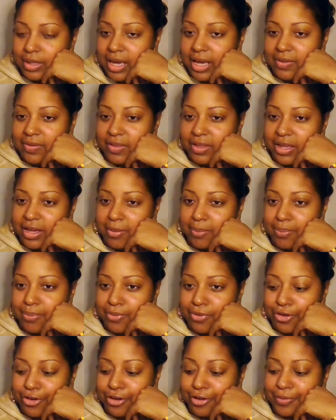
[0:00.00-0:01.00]
and the
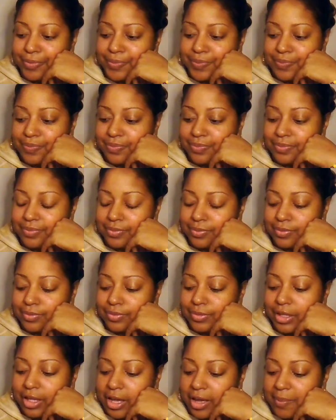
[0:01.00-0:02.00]
emperor.
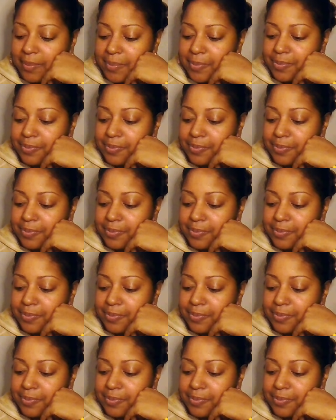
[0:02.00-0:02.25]
Yeah.